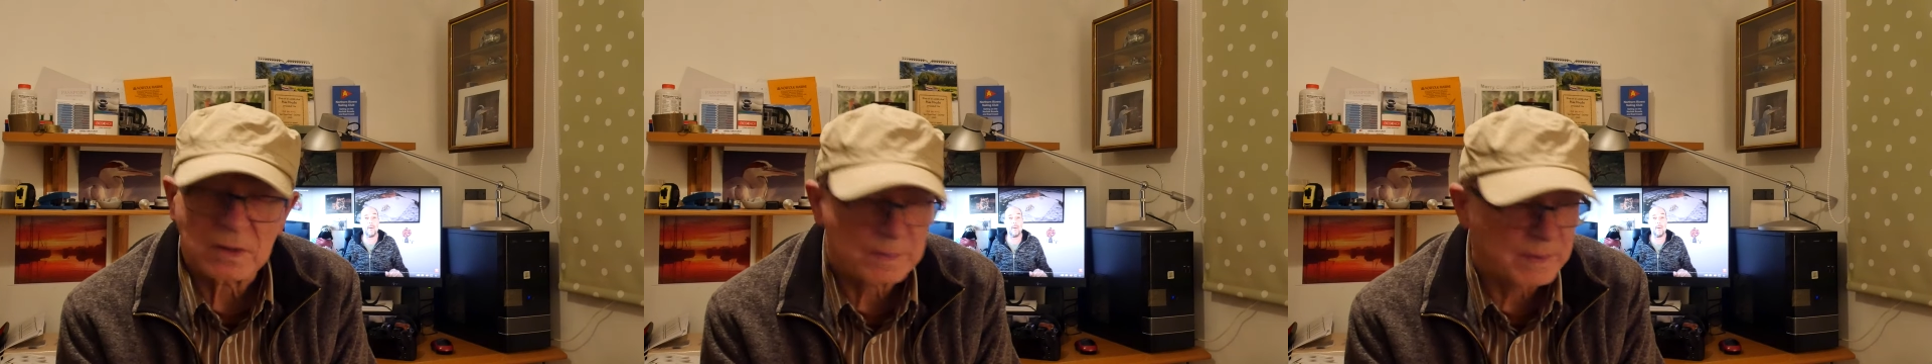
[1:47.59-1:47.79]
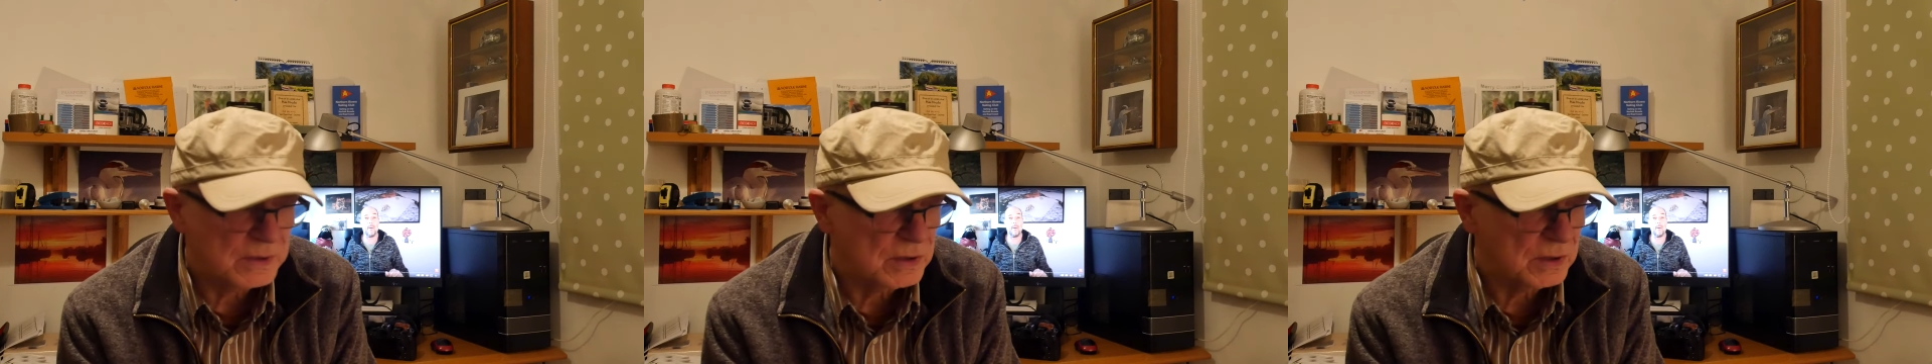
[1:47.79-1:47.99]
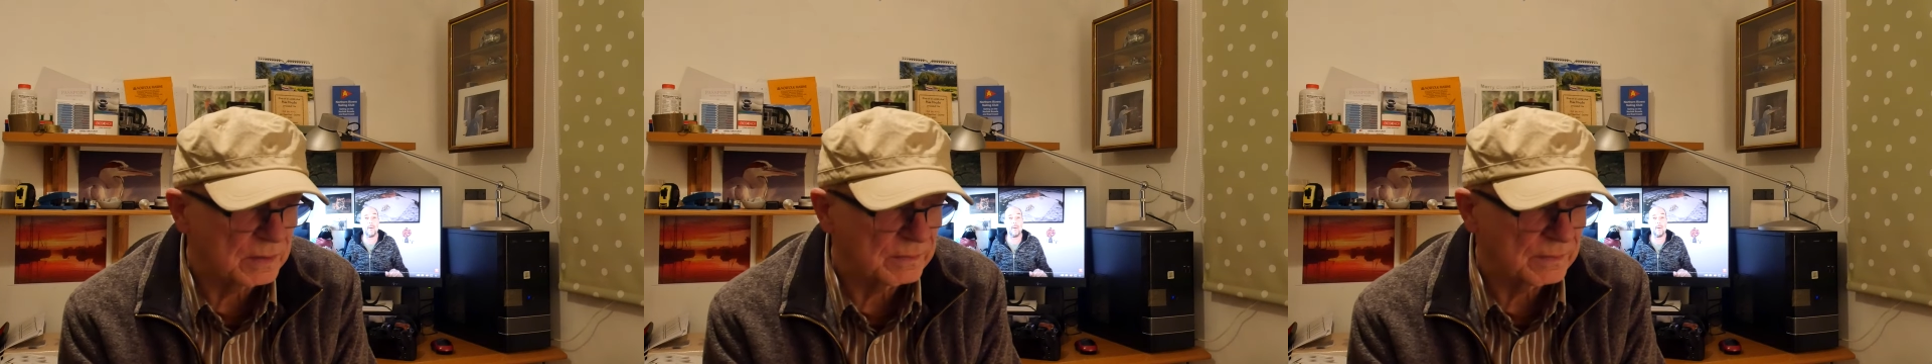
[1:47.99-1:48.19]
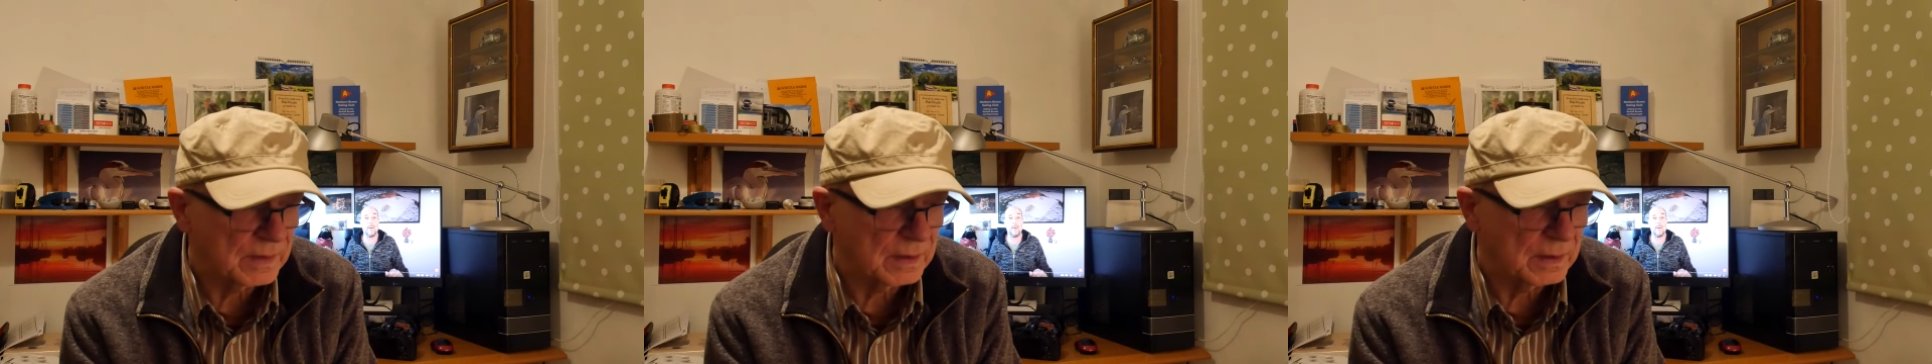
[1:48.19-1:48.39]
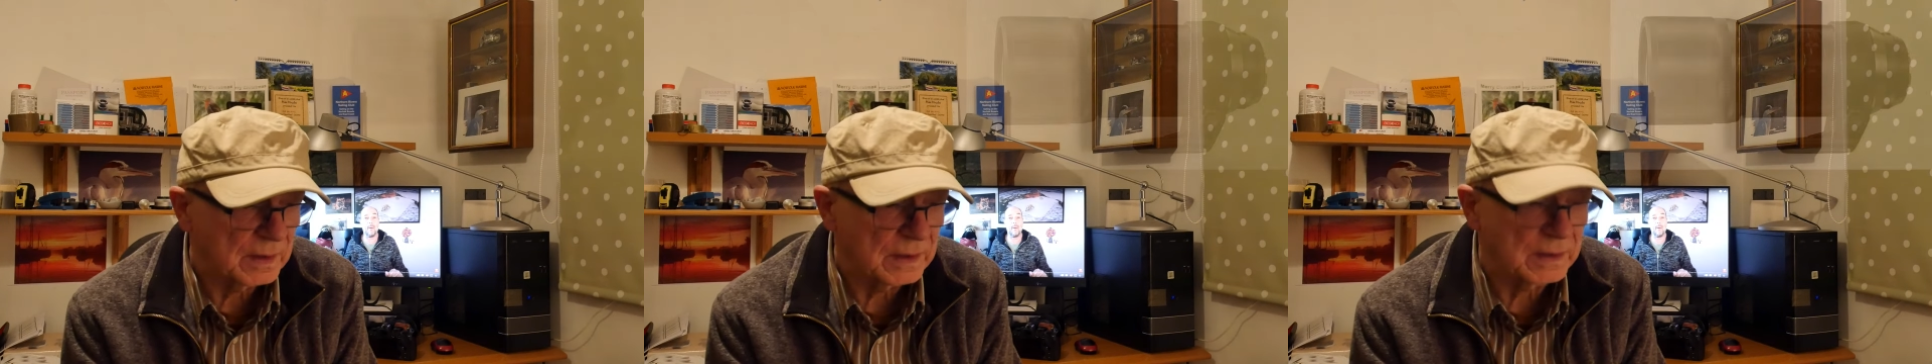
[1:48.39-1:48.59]
especially if
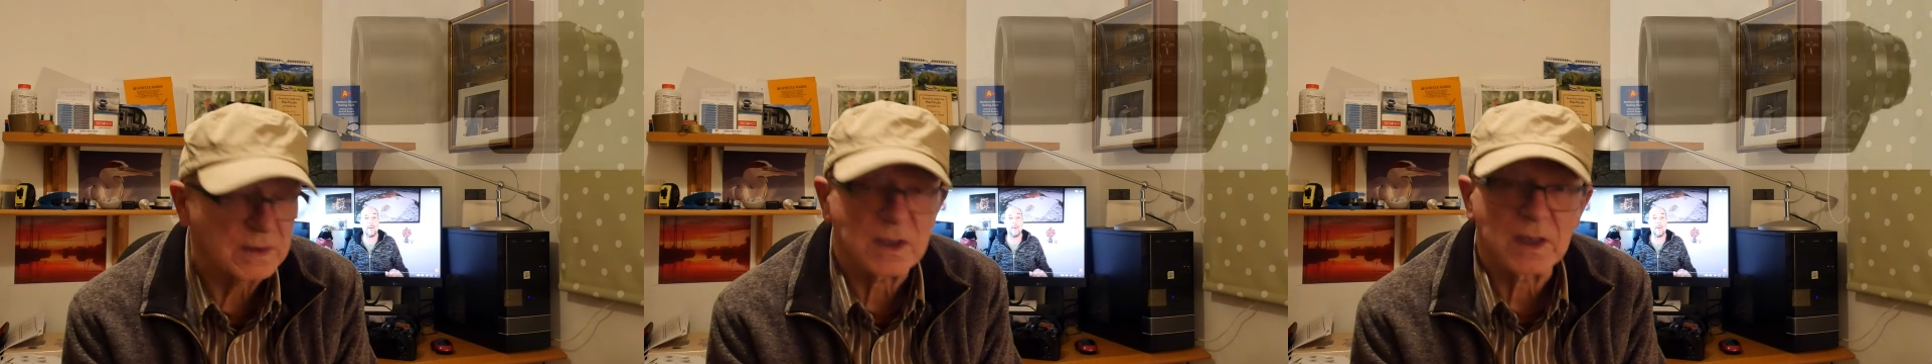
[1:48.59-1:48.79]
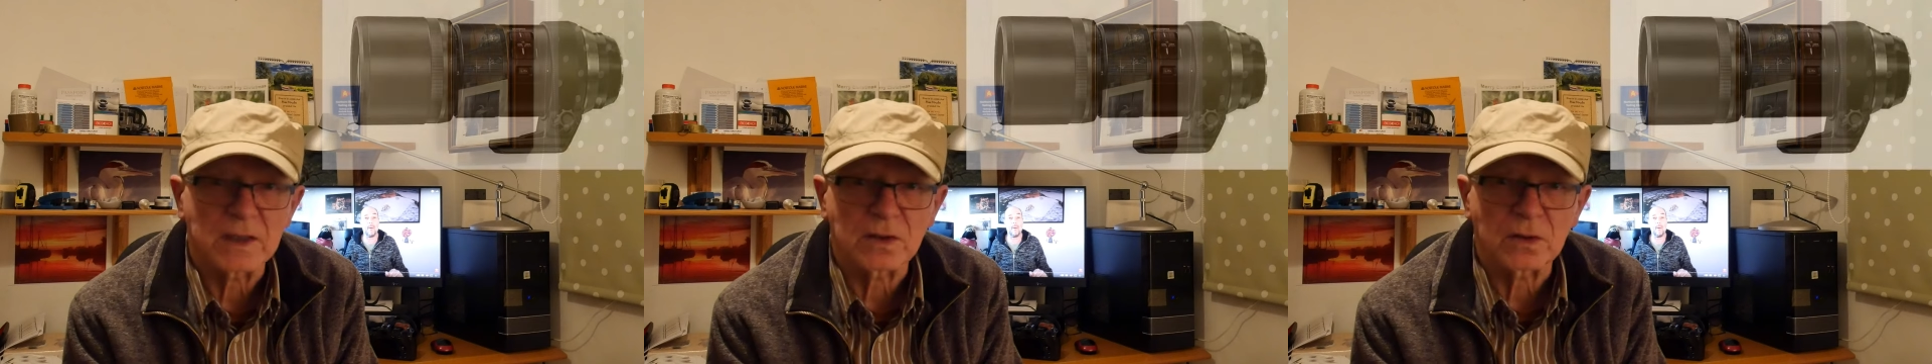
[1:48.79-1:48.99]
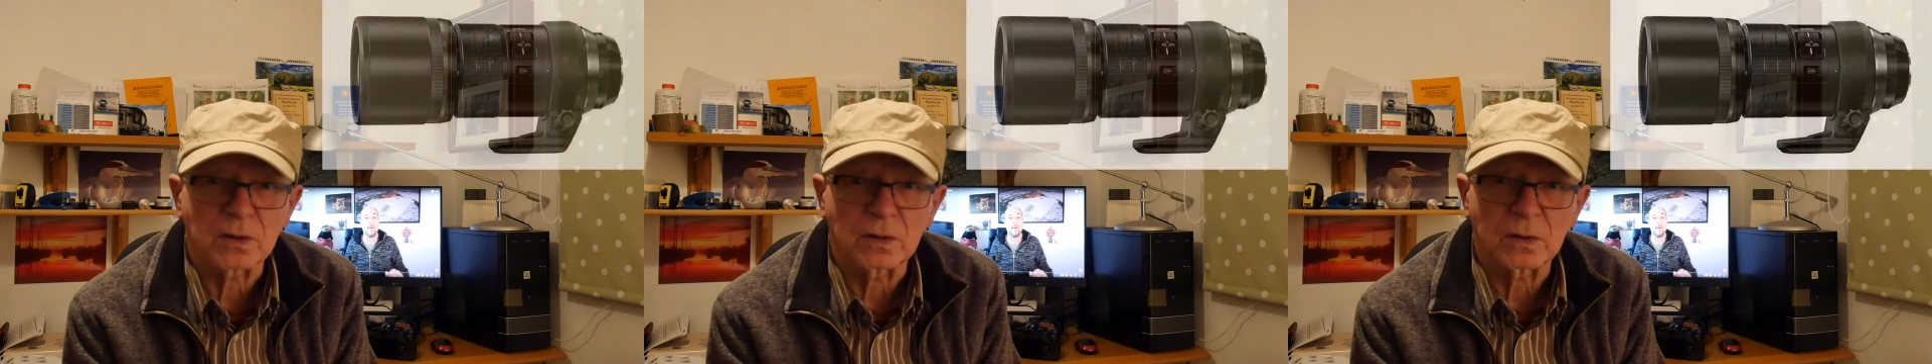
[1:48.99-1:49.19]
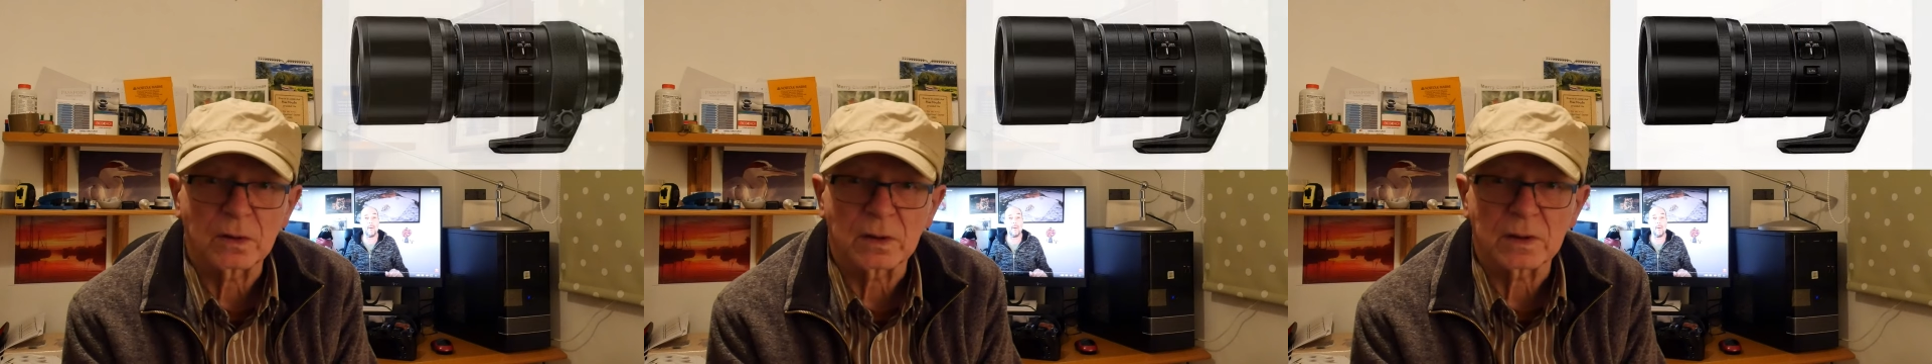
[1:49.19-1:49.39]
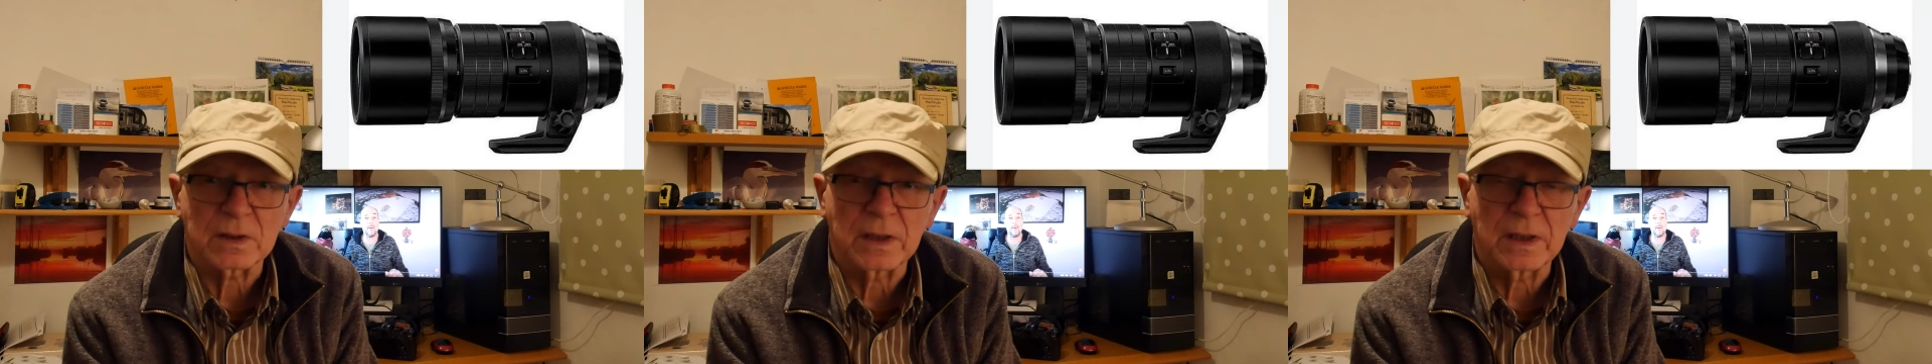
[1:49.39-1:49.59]
that lens hasn't got